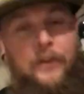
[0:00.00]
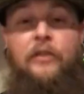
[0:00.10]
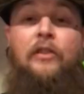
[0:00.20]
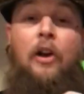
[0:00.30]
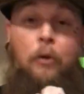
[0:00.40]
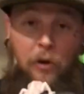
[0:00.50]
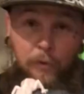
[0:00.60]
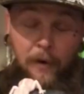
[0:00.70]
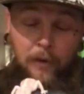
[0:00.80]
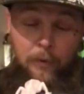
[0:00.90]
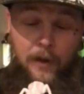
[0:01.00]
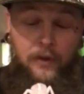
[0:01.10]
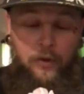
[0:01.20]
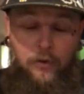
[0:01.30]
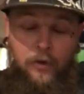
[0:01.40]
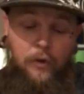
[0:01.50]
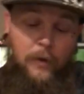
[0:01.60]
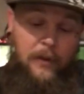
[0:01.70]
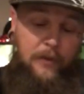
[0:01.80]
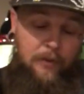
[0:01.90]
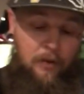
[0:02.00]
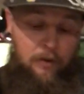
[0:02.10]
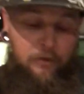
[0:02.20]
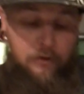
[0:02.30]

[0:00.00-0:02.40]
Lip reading: is Coco, by the way. Coco is our snow